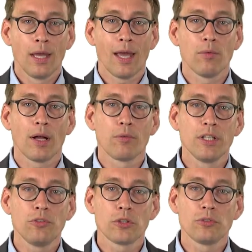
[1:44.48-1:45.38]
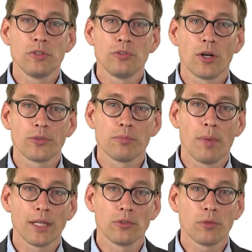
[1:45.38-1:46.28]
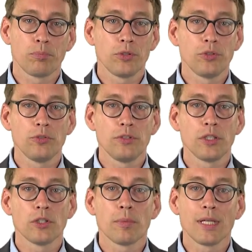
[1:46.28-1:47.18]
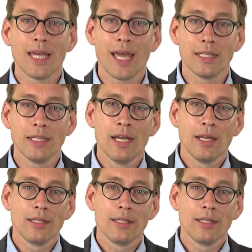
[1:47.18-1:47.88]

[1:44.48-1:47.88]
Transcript: And while research results might not produce economic gain,